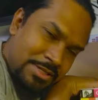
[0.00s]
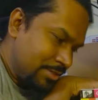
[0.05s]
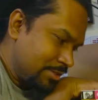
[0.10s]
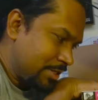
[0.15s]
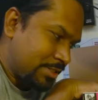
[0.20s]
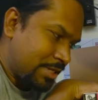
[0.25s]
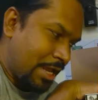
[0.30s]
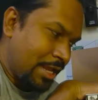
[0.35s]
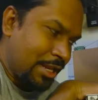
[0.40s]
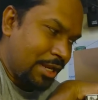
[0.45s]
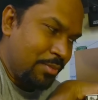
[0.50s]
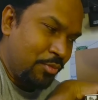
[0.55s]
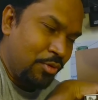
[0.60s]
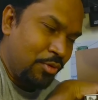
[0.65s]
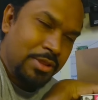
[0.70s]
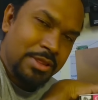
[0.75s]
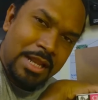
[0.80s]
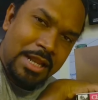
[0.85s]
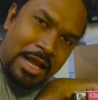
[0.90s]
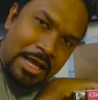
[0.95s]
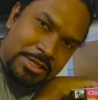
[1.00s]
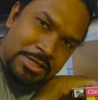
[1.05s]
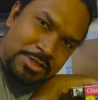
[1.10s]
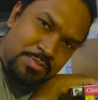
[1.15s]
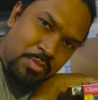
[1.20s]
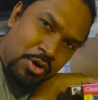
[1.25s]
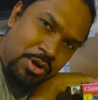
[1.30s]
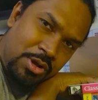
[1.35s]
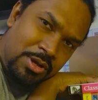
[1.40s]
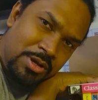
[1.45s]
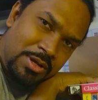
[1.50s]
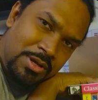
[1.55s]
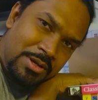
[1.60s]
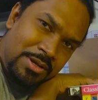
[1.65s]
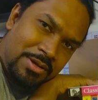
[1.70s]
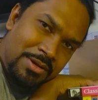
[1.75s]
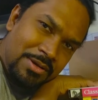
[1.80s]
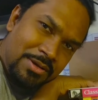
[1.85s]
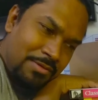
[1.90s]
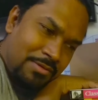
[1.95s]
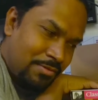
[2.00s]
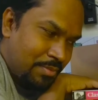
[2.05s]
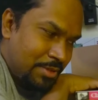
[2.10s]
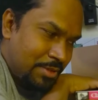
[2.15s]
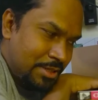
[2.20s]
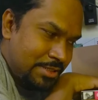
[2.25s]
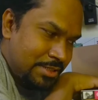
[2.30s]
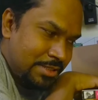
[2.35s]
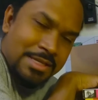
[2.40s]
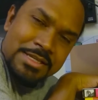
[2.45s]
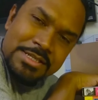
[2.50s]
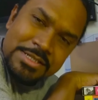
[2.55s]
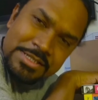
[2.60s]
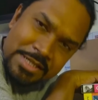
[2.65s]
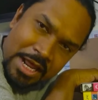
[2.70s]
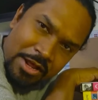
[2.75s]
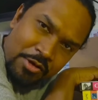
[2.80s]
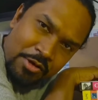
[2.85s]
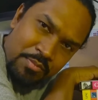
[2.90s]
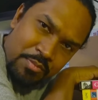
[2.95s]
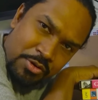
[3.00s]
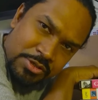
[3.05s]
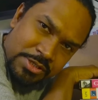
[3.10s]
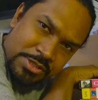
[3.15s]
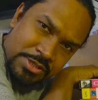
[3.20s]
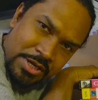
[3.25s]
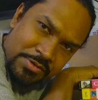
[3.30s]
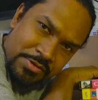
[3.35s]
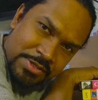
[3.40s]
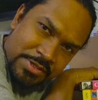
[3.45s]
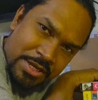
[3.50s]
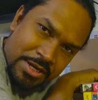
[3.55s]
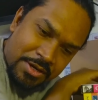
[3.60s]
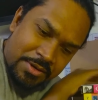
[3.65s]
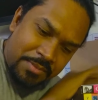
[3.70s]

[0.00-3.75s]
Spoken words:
Just like removing the last book from this stack of books that you see here.